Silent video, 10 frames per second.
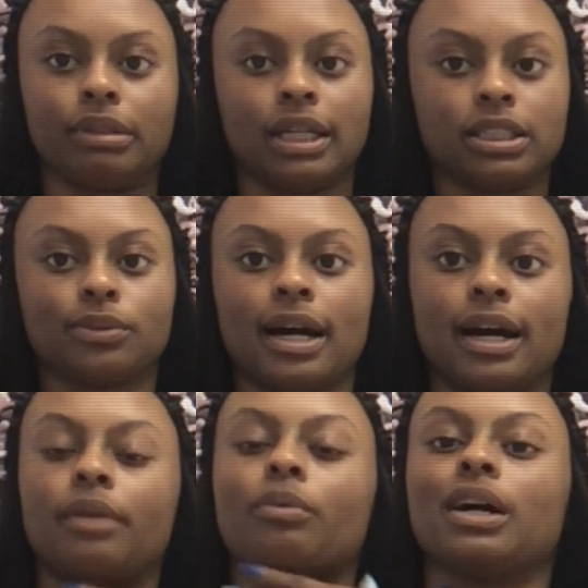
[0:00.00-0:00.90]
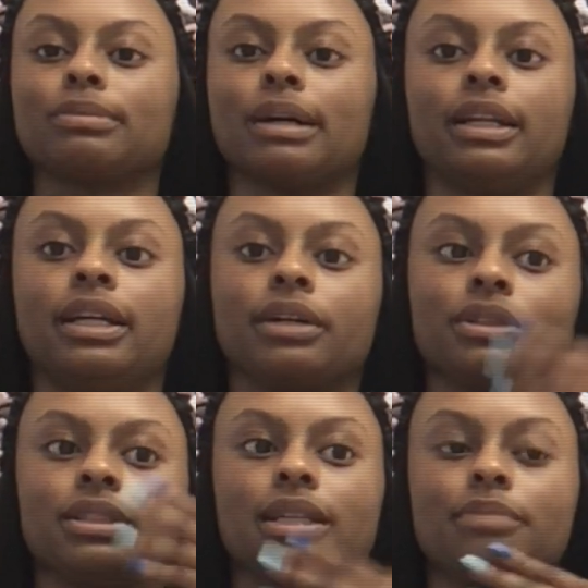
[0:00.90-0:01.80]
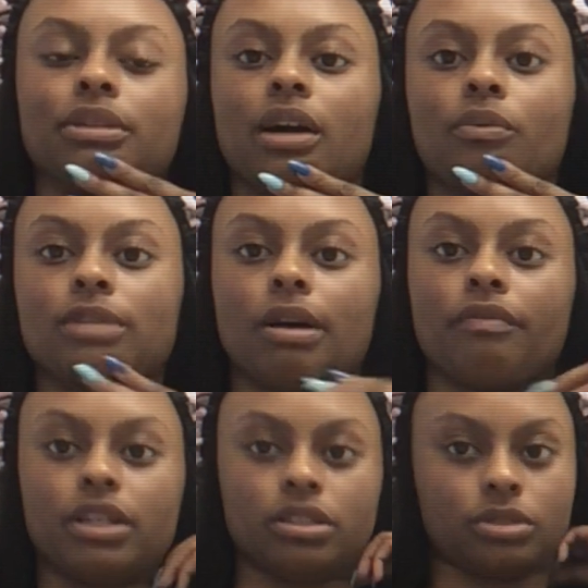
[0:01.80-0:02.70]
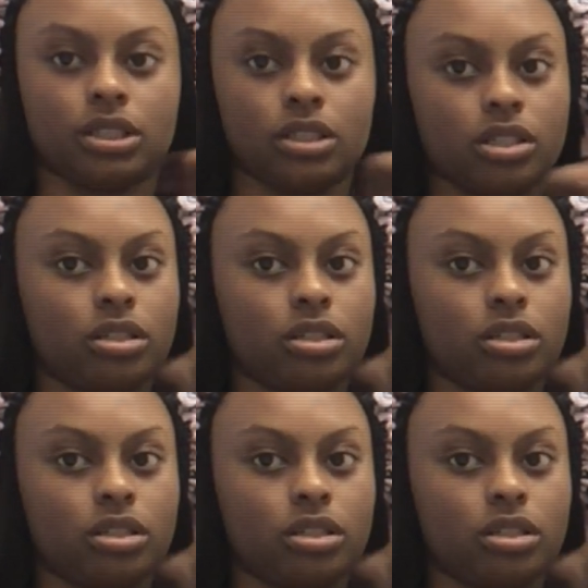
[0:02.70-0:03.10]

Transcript: but that's why I wash my neck with the same thing I wash my face with.